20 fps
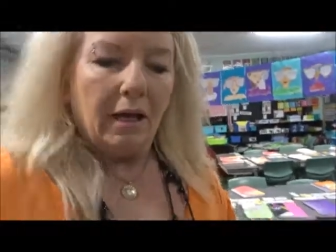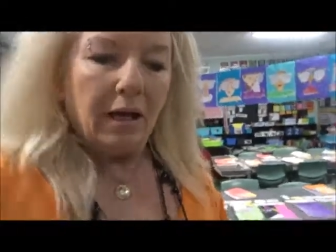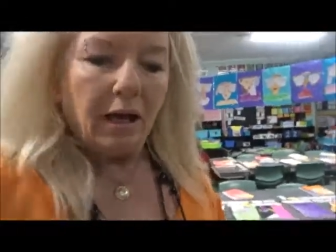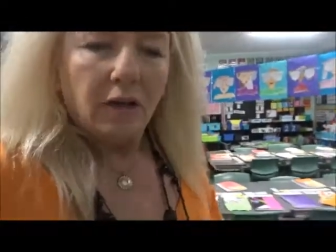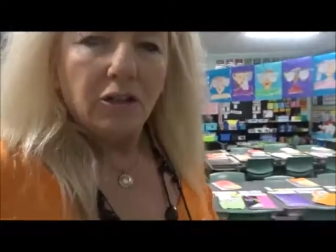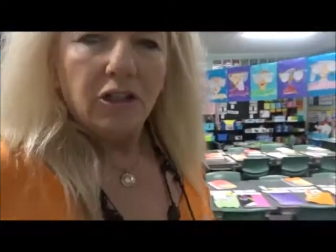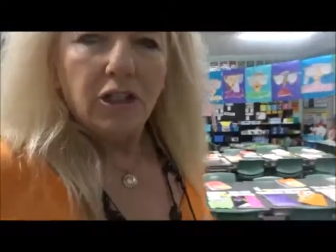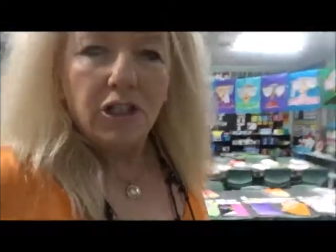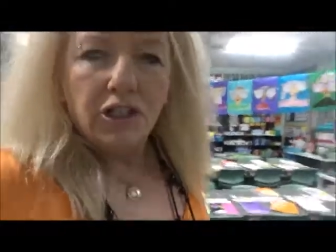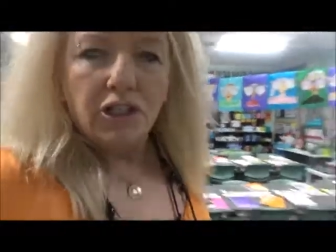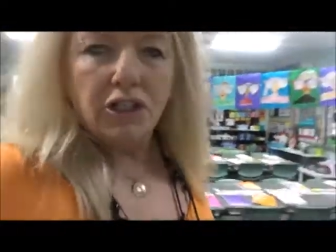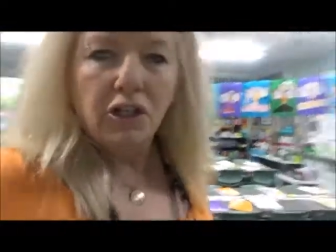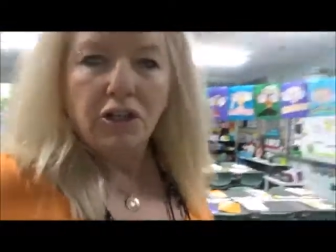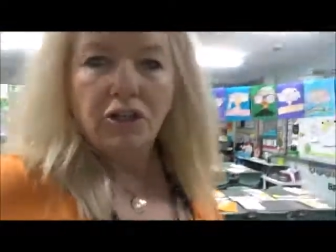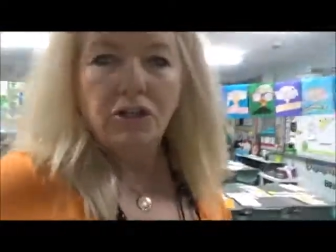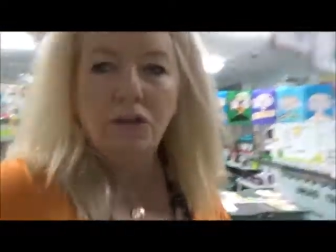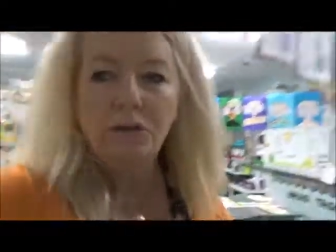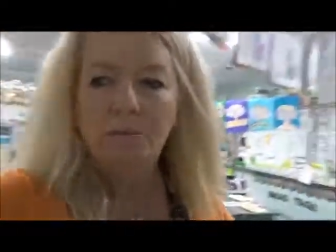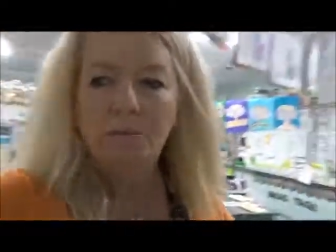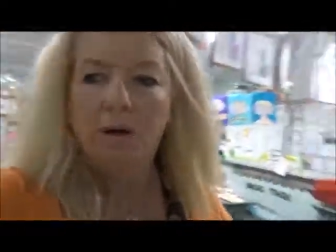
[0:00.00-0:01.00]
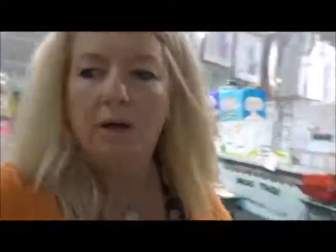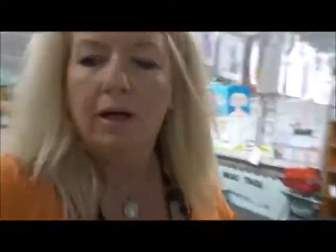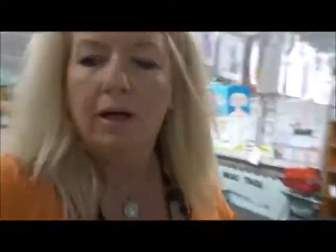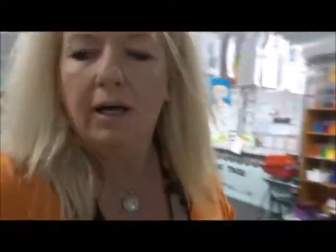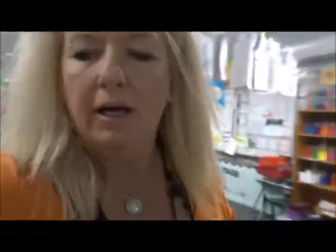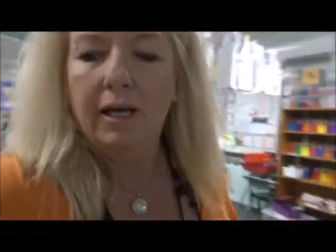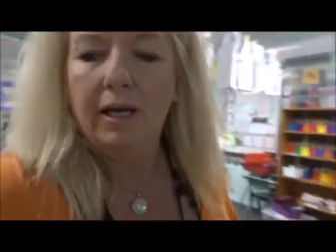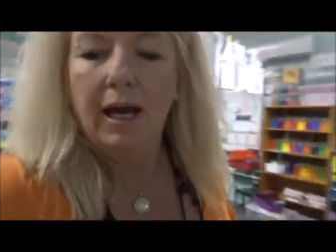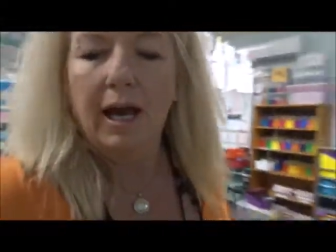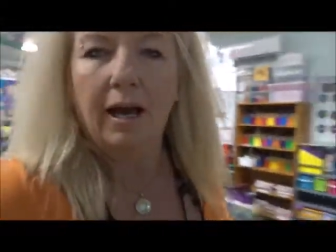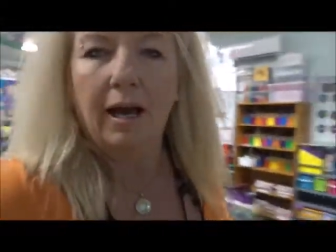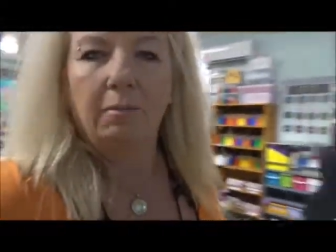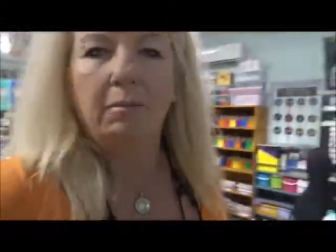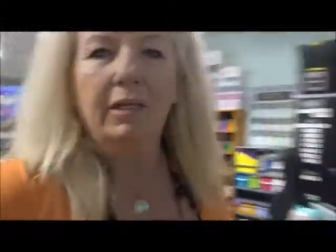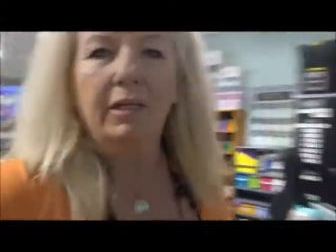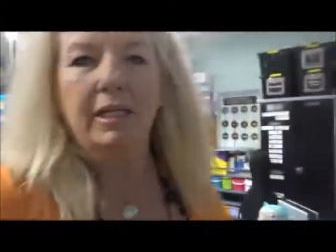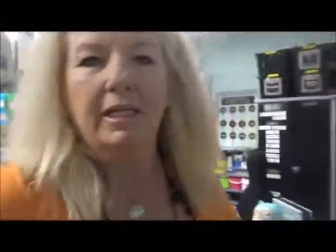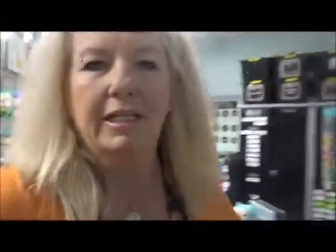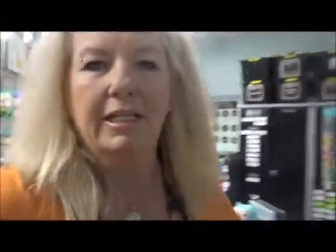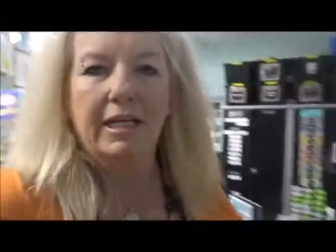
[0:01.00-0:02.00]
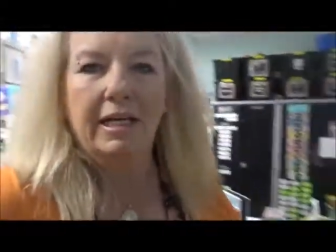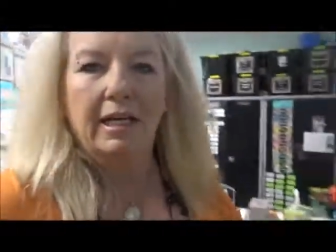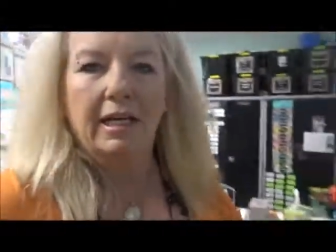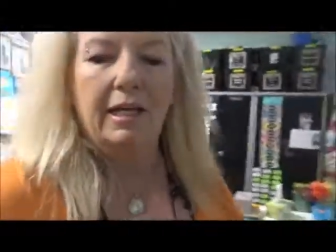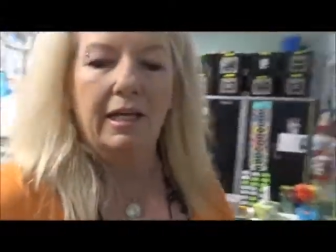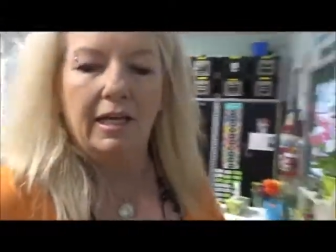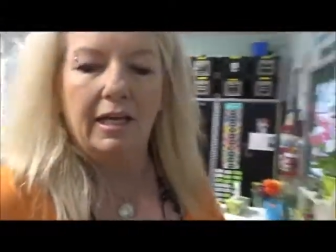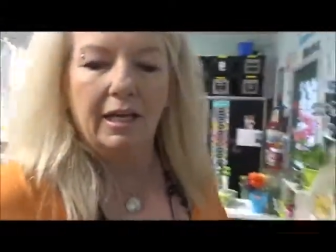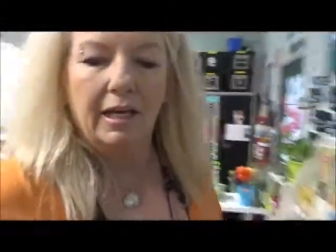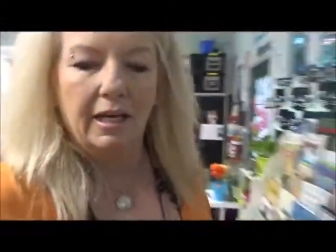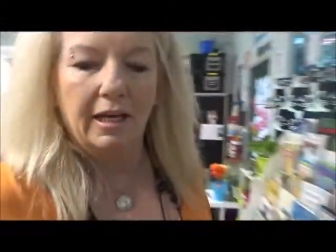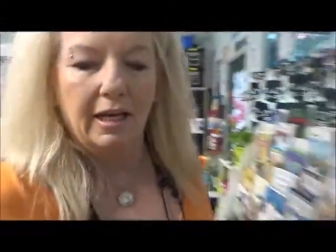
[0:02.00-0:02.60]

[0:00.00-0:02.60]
I'll just show you my Harmony Day